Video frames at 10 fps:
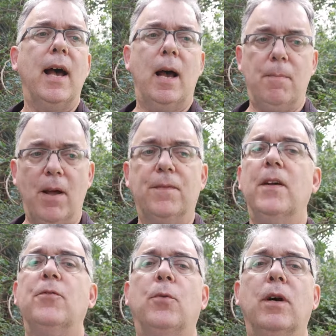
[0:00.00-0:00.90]
I bought
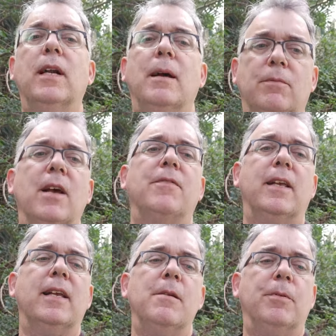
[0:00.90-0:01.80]
this one and I'm
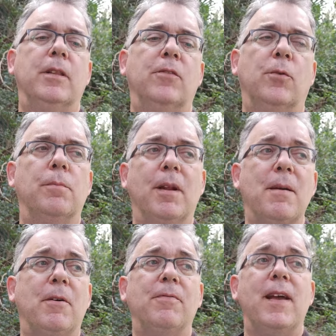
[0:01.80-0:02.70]
definitely keeping this one. But
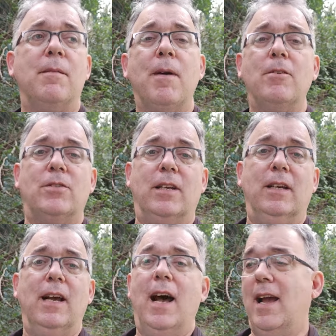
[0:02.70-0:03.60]
I'm a fan of Moza.
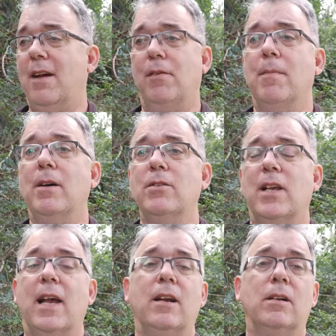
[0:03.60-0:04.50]
I have a
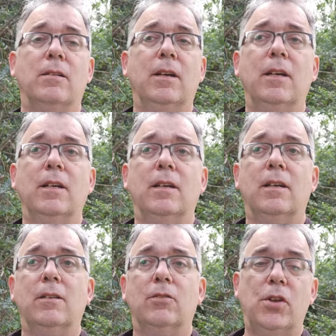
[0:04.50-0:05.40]
Moza Air
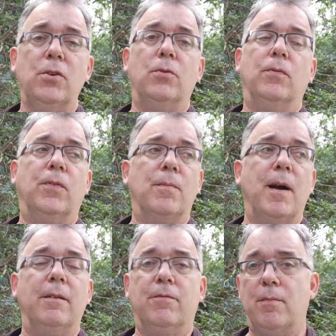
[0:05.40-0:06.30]
too for
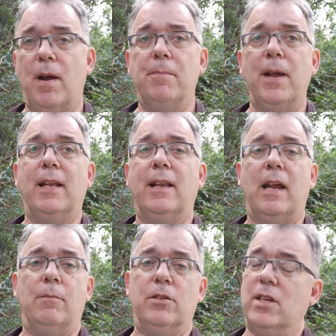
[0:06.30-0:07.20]
my for my big
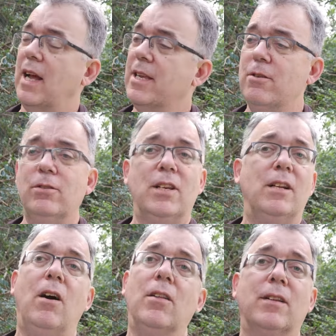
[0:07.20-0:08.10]
cameras, and I use it
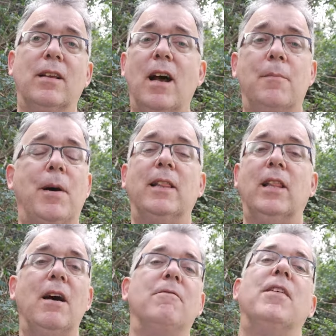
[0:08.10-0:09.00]
all the time. I
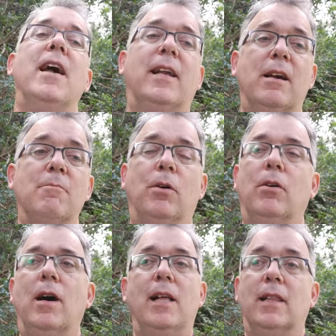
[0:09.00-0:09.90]
love that gimbal.
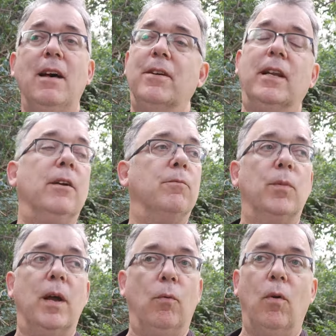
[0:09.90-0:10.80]
I love it. It
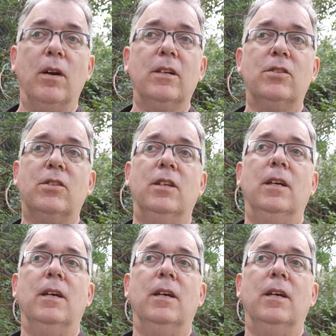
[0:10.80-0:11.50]
it works.